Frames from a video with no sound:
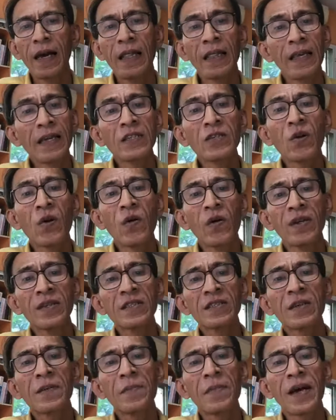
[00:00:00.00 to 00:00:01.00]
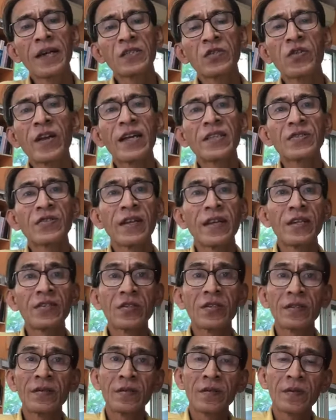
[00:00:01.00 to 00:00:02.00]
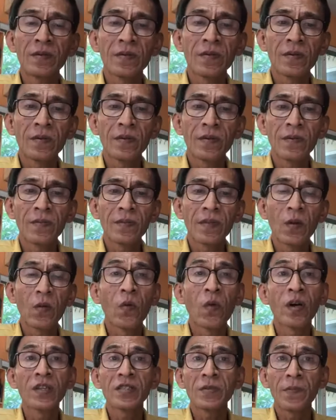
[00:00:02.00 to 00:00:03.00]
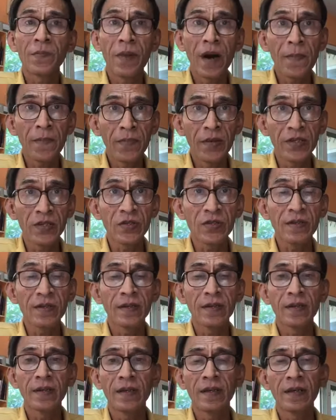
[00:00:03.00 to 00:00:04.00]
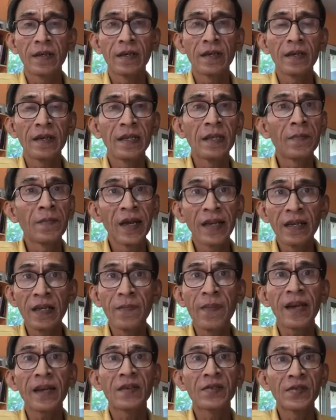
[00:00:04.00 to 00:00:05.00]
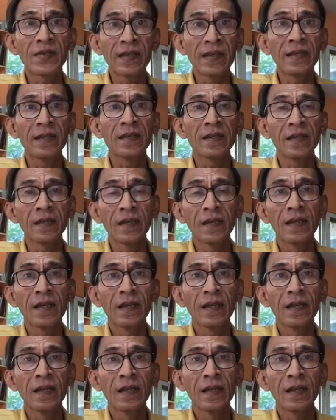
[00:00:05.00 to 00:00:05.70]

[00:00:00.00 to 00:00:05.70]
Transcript: And later on, my translation was published in many magazines.